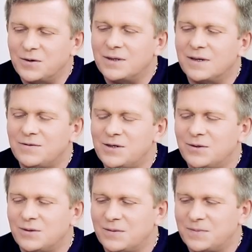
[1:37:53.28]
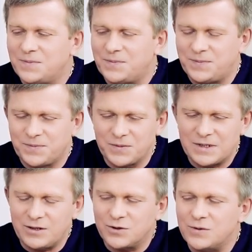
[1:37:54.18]
all this just
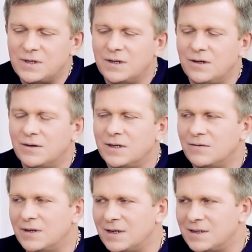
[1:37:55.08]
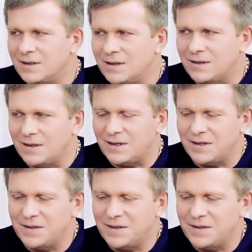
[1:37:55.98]
strengthens Satan's power over him.